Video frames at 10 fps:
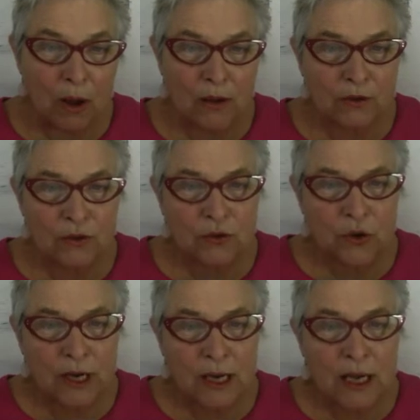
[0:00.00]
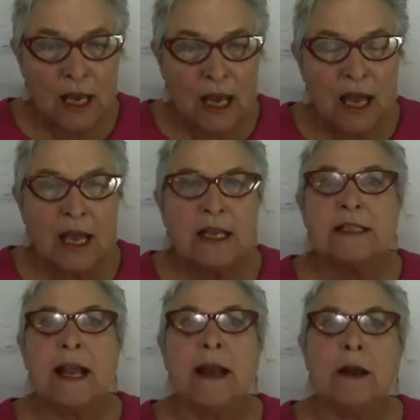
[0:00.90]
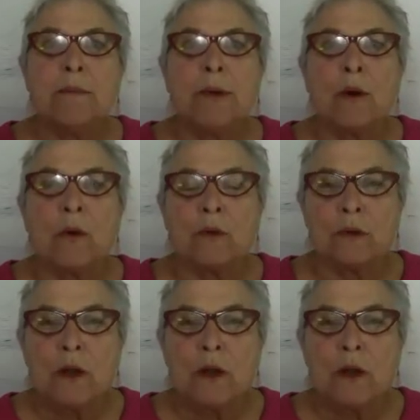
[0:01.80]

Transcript: on a string is error prone.